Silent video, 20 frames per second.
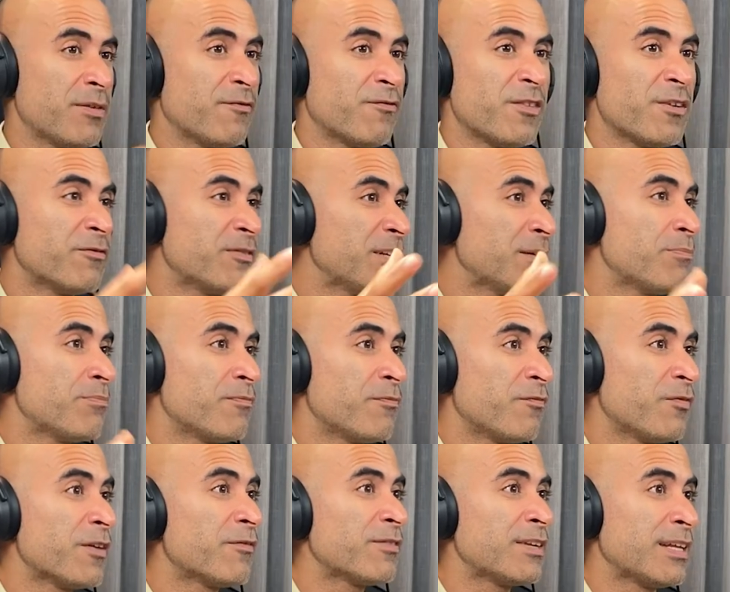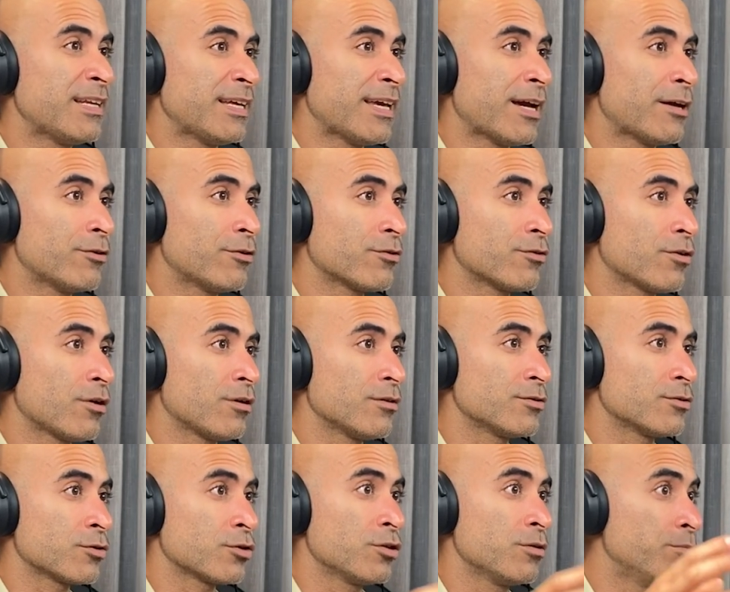50, 50
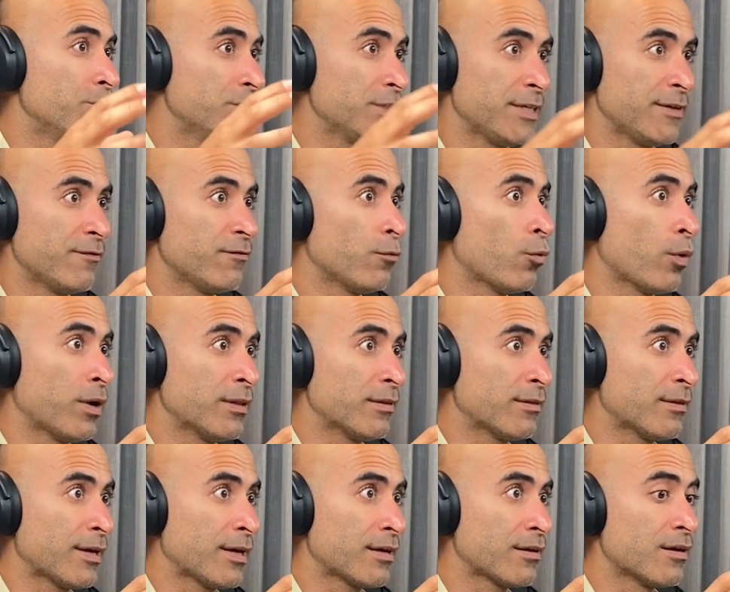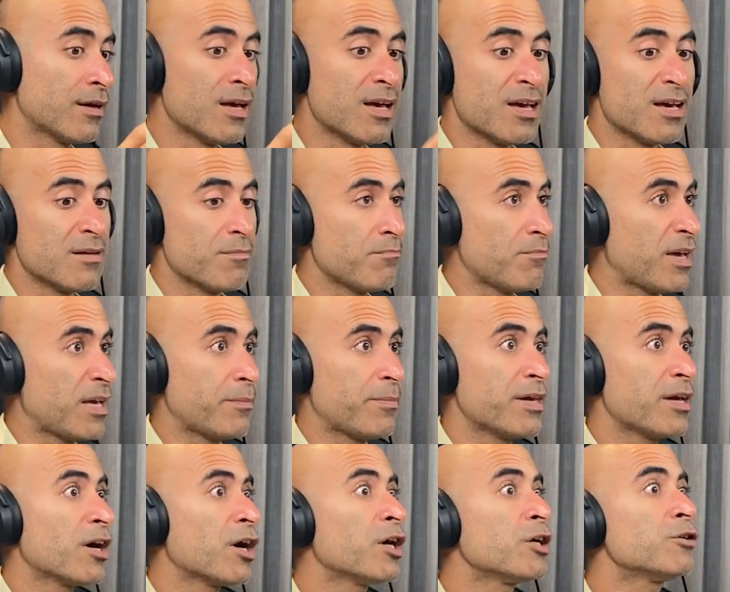Neanderthals could believe one thing.
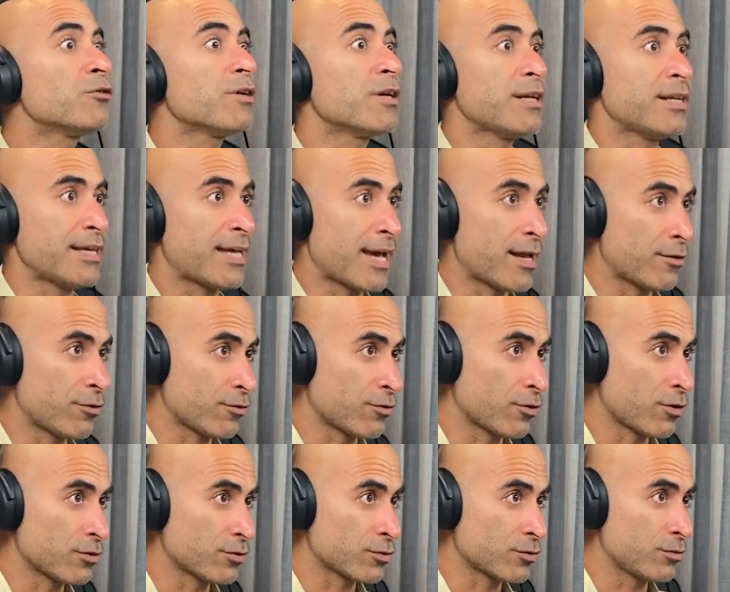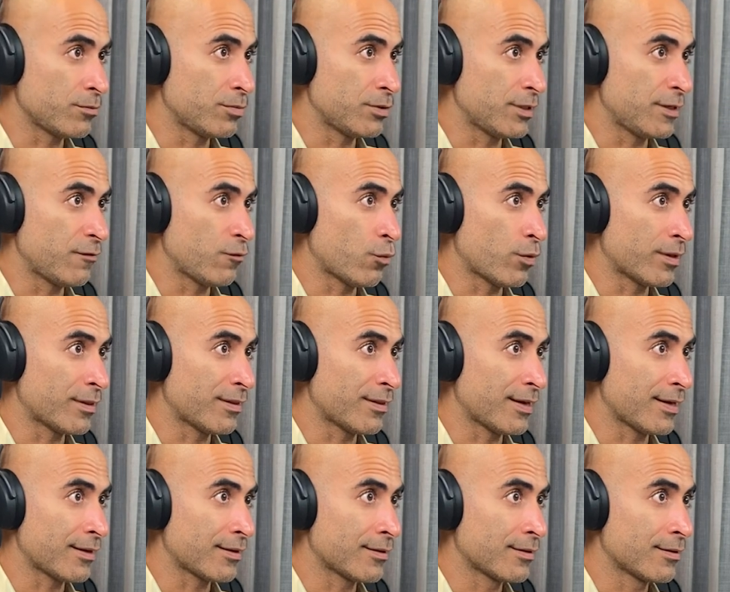Maybe 100 Neanderthals could believe one
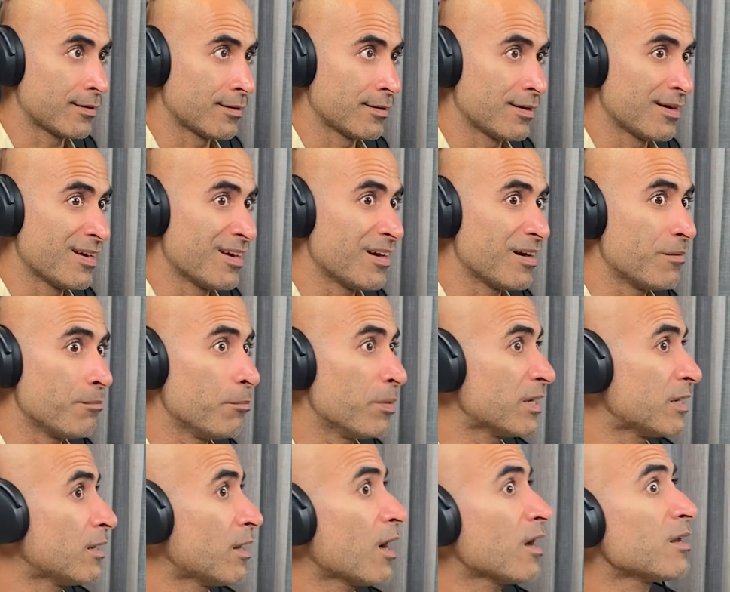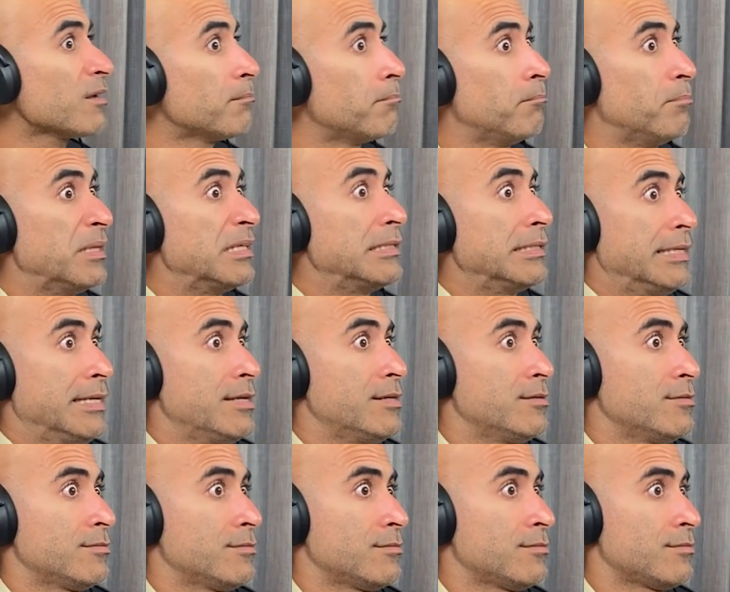thing, but not a billion.
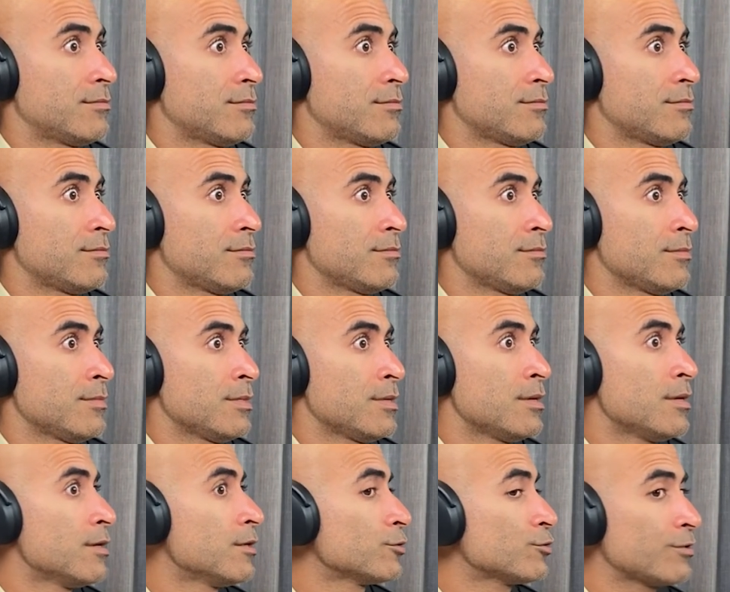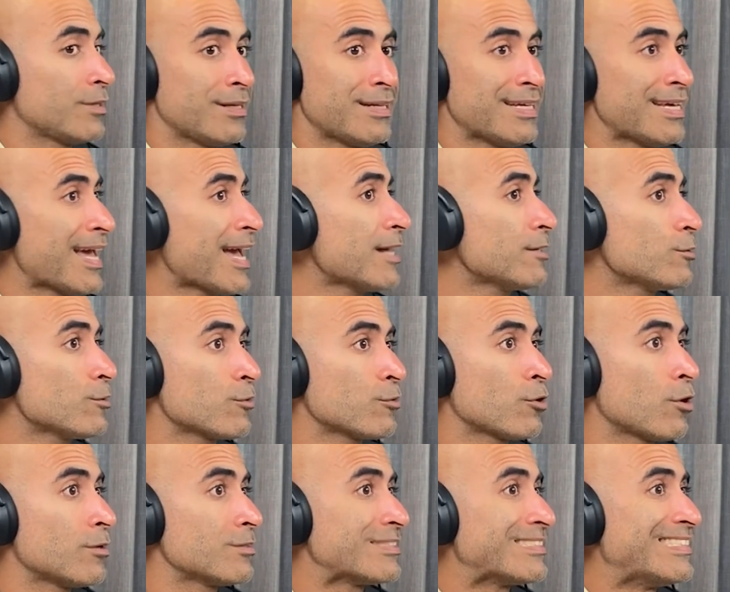So the
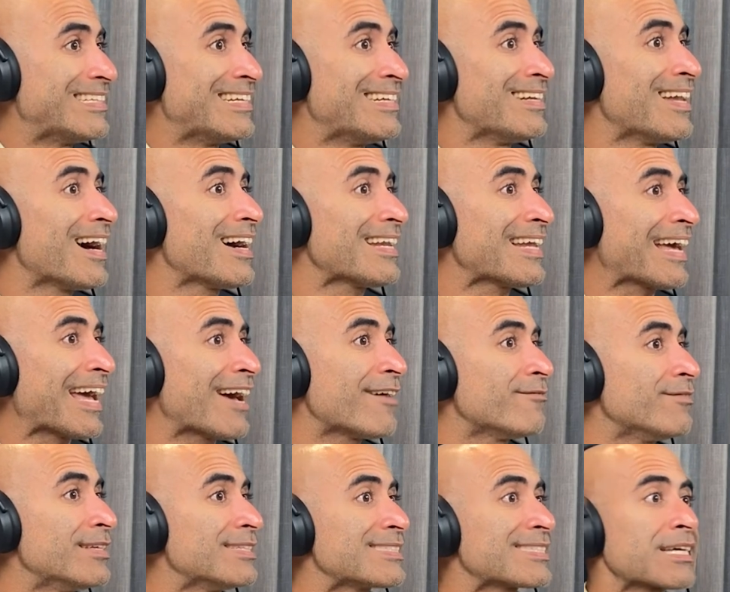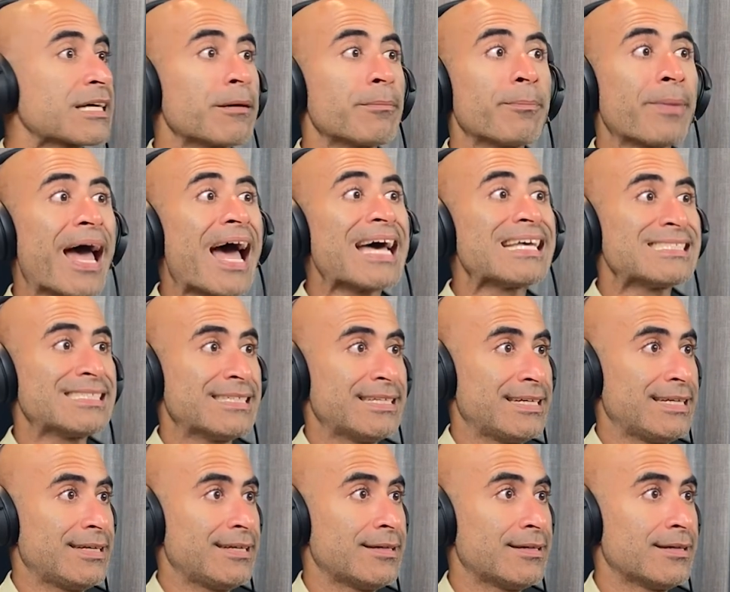Neanderthals did not have this
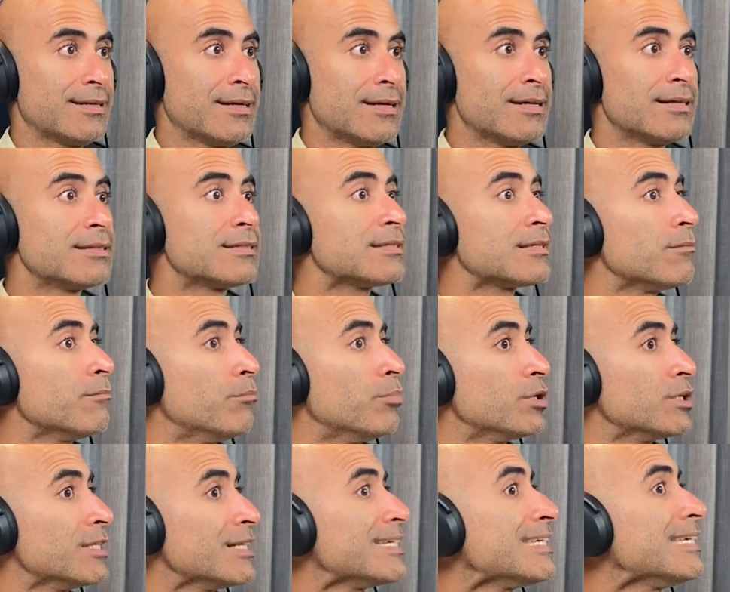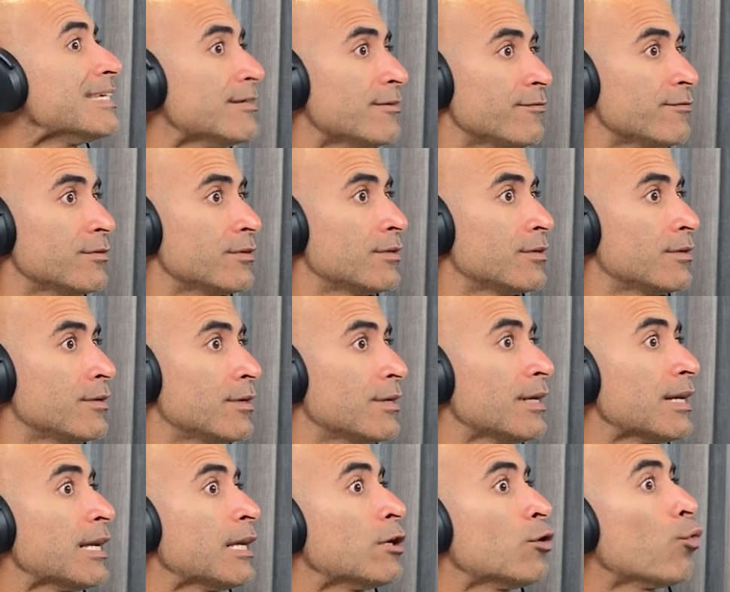capacity to believe
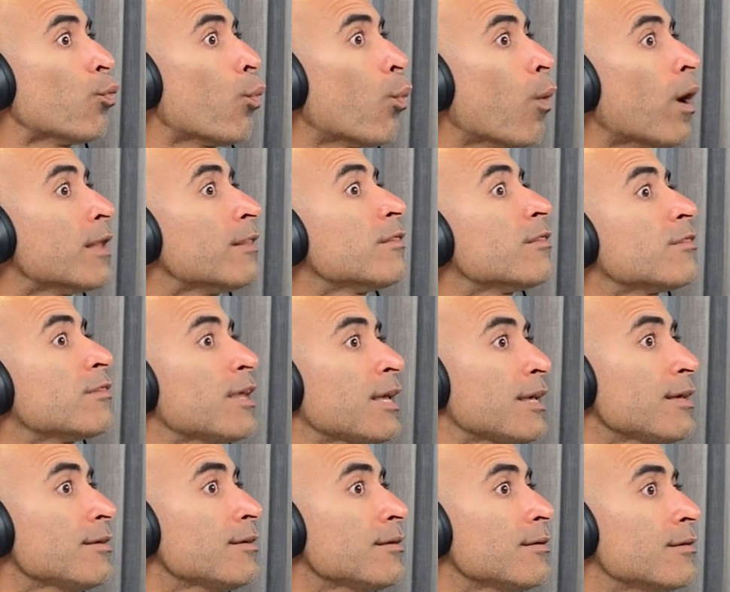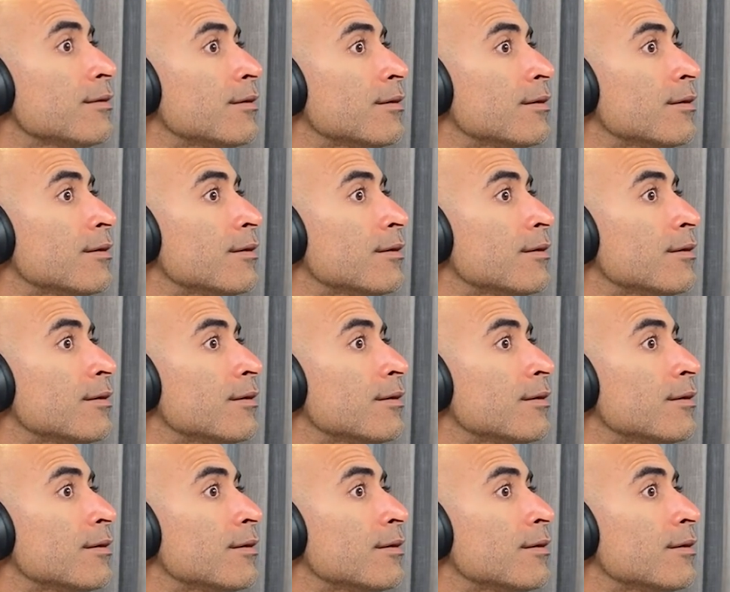in one thing